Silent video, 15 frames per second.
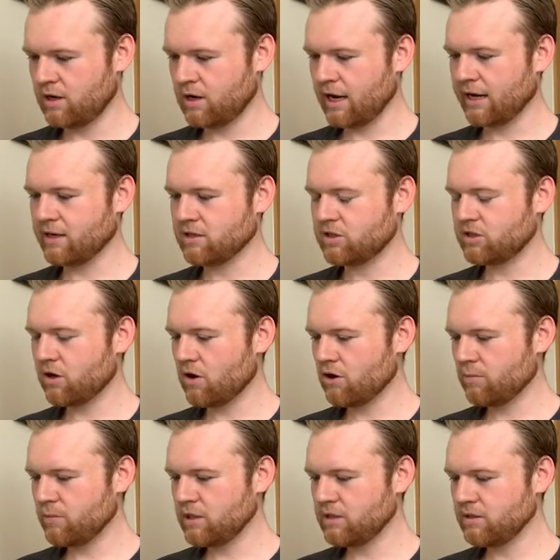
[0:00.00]
I can start a
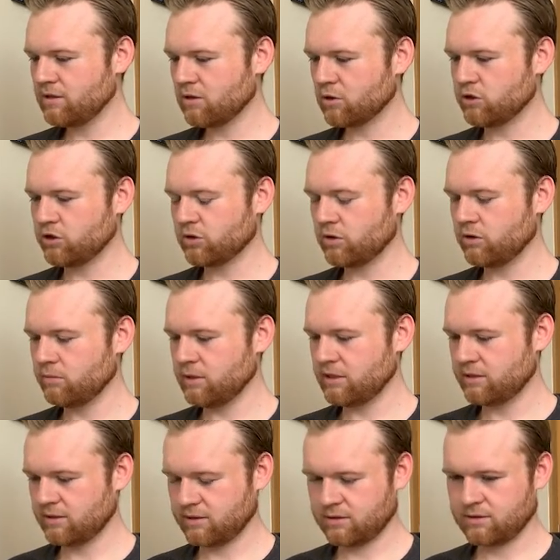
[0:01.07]
meeting or join a
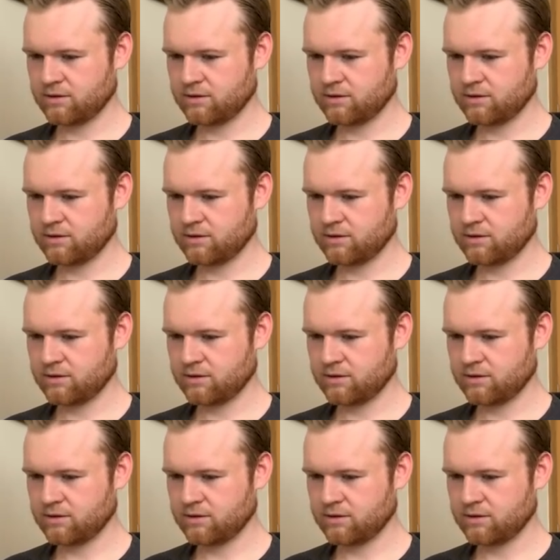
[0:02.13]
meeting.